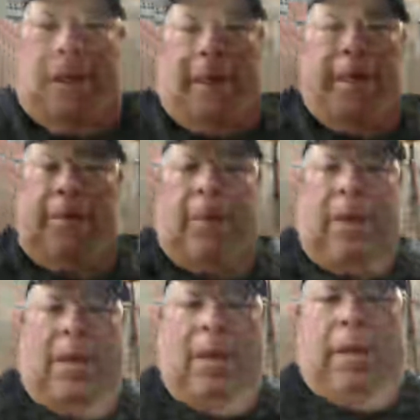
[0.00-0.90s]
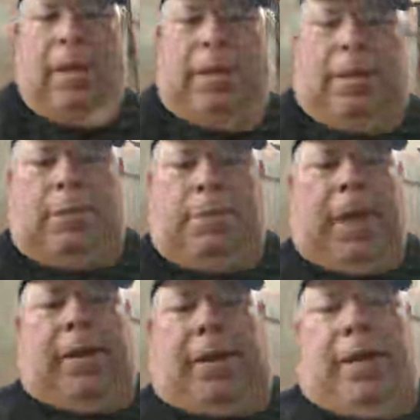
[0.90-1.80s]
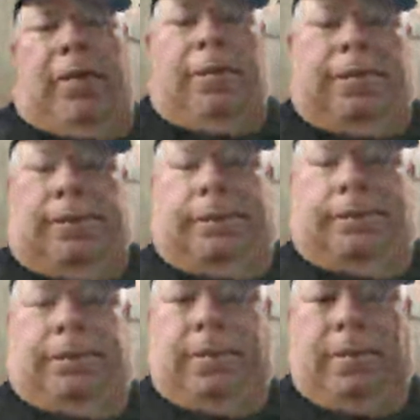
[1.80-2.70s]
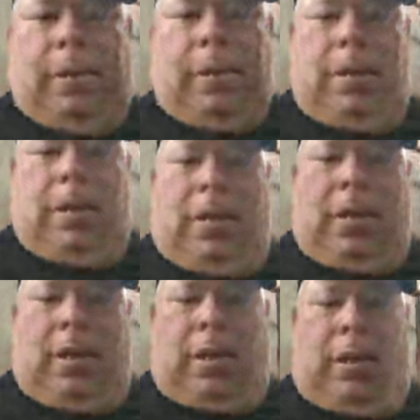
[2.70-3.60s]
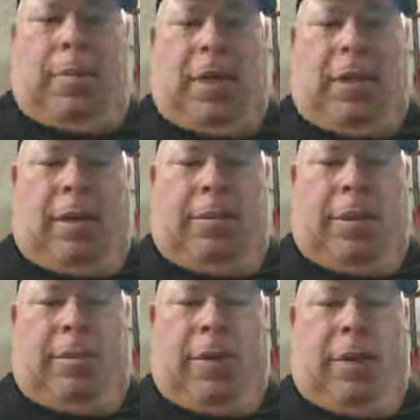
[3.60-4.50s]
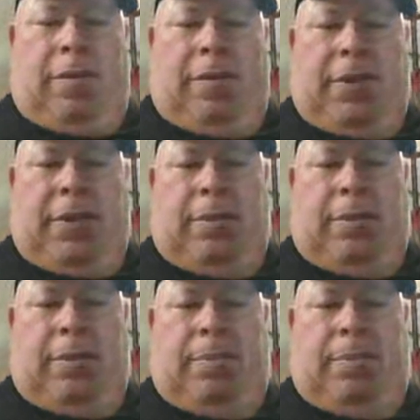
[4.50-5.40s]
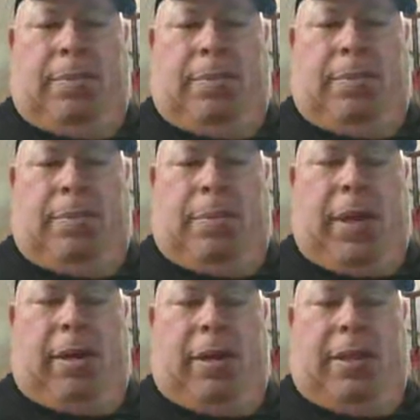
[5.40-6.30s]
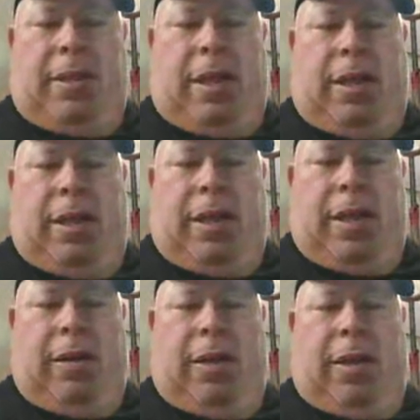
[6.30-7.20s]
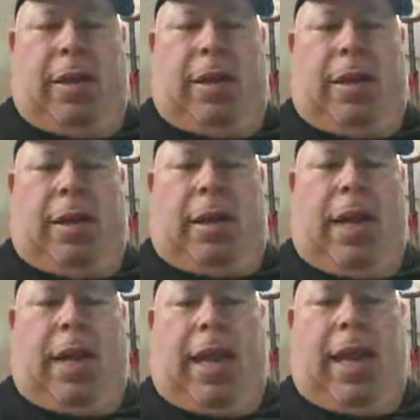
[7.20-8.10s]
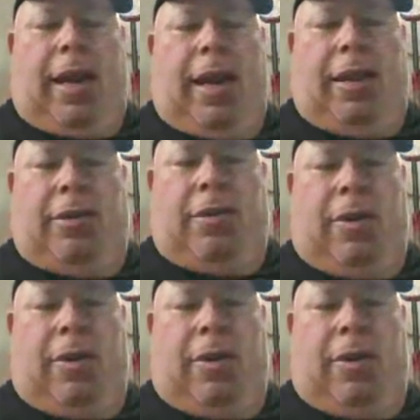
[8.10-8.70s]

Okay. Is this better, Daryl? Give me a thumbs up, Daryl, if this is better and it's not cutting out. Hey, Ed, how you doing?